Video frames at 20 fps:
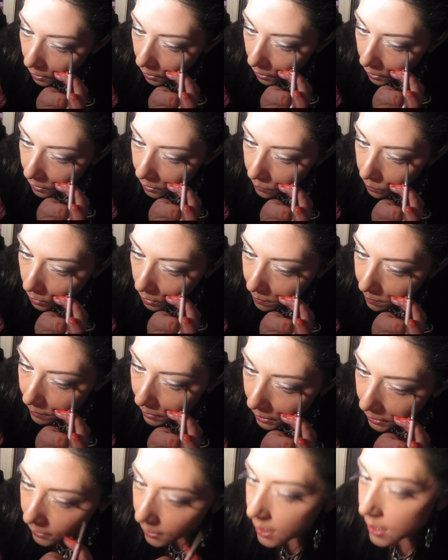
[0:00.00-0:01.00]
And you want to
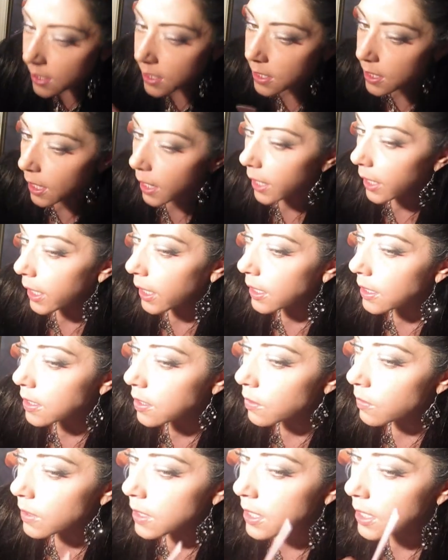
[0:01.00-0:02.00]
make this, I
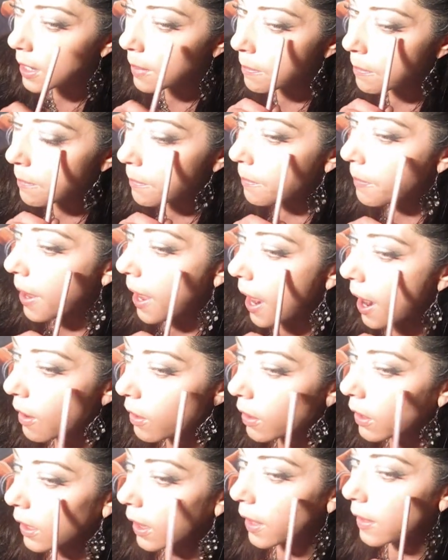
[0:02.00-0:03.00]
guess you would say,
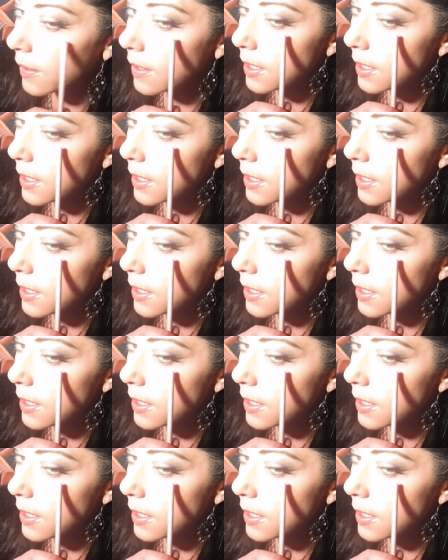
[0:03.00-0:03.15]
parallel.